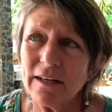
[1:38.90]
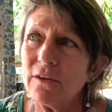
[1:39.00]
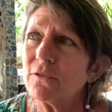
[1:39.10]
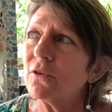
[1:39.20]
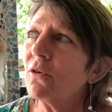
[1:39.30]

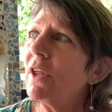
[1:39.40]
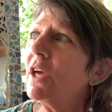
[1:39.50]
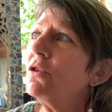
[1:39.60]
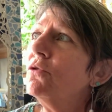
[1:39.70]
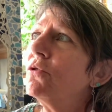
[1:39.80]
so
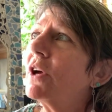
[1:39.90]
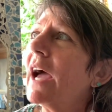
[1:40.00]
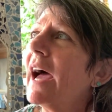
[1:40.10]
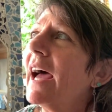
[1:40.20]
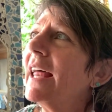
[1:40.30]
that you
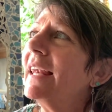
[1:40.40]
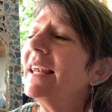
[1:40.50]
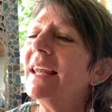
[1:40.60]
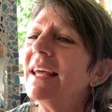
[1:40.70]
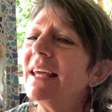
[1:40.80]
can
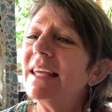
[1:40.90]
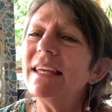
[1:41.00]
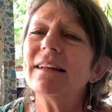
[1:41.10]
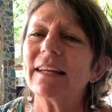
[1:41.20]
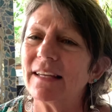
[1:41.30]

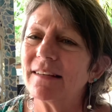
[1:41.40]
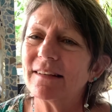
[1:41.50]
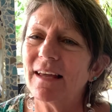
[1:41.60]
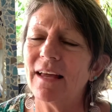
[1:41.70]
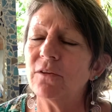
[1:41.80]
heal it
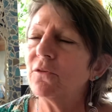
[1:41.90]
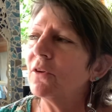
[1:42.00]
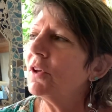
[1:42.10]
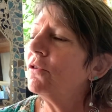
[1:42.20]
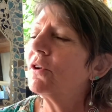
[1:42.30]
and so
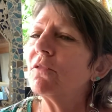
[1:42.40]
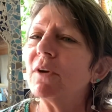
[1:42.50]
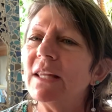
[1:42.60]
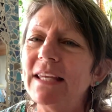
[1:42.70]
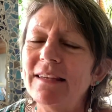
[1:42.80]
that you can
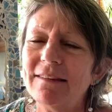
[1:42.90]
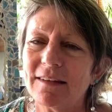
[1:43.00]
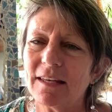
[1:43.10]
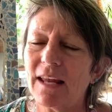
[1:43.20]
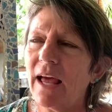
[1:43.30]
release
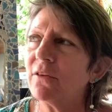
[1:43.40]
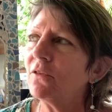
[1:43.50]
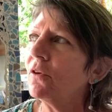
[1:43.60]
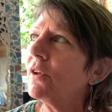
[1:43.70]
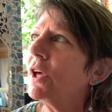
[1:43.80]
it and
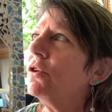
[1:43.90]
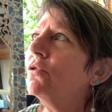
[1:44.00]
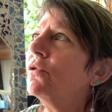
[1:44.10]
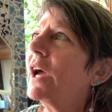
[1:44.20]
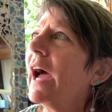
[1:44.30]
so that
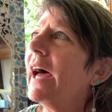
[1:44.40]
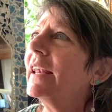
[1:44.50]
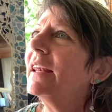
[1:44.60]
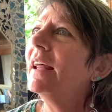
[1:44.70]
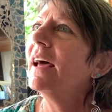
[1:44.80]
you
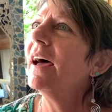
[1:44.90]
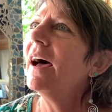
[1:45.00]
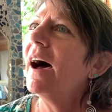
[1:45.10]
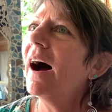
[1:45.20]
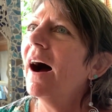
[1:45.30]
can
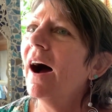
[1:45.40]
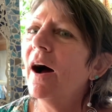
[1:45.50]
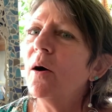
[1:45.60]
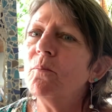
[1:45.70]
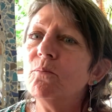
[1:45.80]

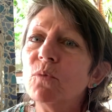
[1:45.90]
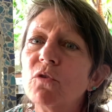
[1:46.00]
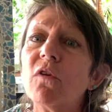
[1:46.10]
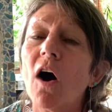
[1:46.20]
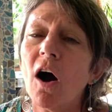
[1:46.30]

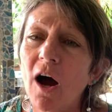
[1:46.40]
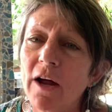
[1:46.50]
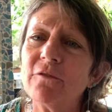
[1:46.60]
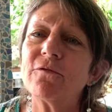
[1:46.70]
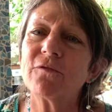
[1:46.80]
move
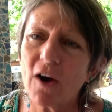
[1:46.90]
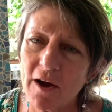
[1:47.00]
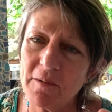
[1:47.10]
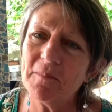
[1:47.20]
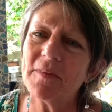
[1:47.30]
on
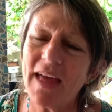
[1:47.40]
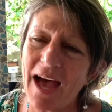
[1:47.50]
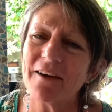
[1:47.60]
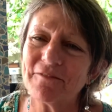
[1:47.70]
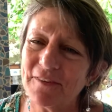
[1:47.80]
from
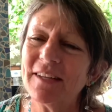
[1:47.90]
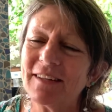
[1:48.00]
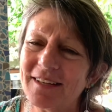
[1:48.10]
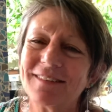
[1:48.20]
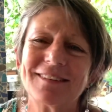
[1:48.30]
that
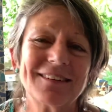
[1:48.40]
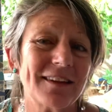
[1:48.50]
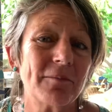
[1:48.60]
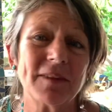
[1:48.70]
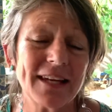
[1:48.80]
feeling to
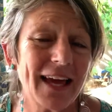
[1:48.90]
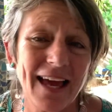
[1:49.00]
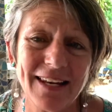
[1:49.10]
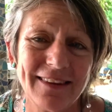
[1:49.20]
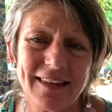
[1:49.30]
something,
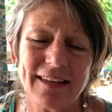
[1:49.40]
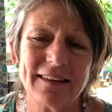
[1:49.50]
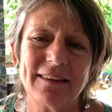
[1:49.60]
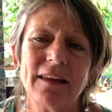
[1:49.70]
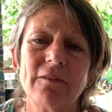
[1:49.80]

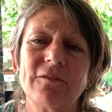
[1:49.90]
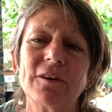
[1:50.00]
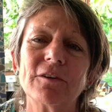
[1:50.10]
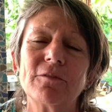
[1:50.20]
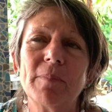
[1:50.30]
anything that
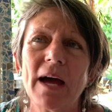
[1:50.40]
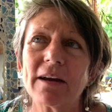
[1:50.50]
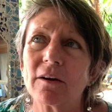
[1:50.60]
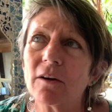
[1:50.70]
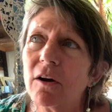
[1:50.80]
feels
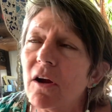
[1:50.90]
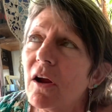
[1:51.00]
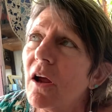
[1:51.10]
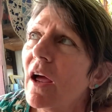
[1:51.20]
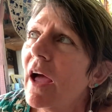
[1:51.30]
better.
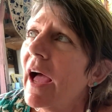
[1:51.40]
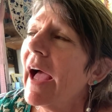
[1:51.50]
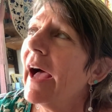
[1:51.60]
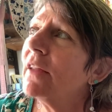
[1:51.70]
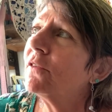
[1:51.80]

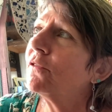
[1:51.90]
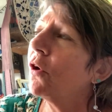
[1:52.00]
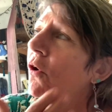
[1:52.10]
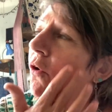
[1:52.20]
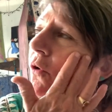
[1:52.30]
And
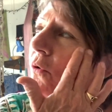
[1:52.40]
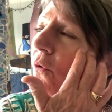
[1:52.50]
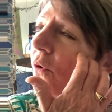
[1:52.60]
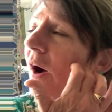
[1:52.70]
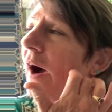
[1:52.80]
so